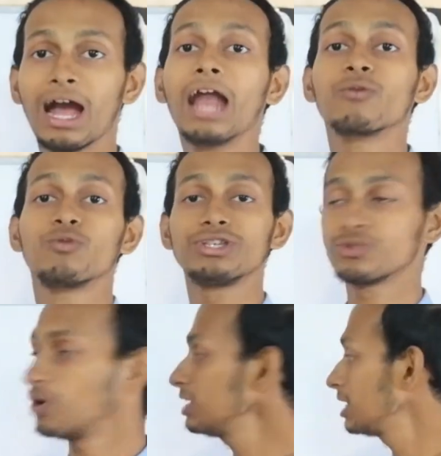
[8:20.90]
and which
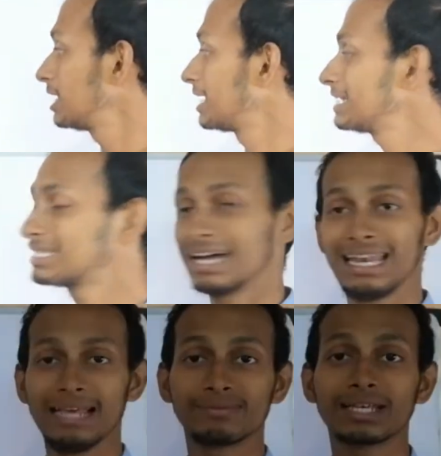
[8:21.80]
one is the
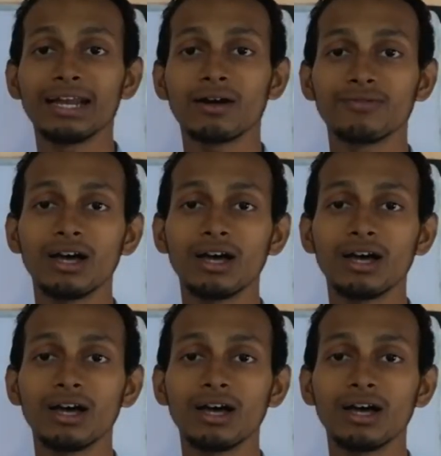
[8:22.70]
left side of